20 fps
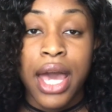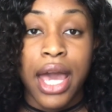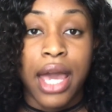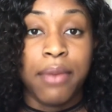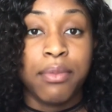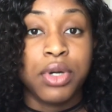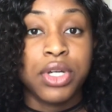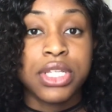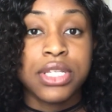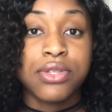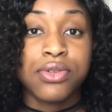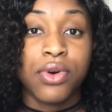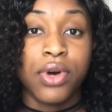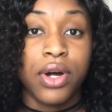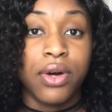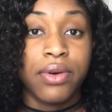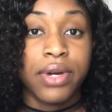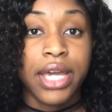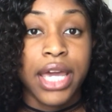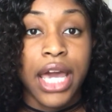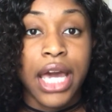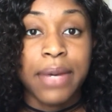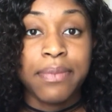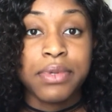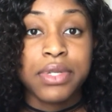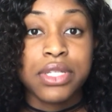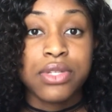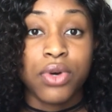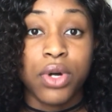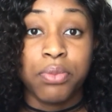a bookstore on
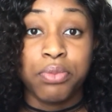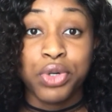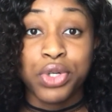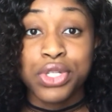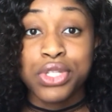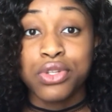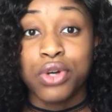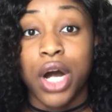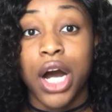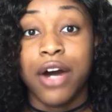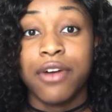campus or a bookstore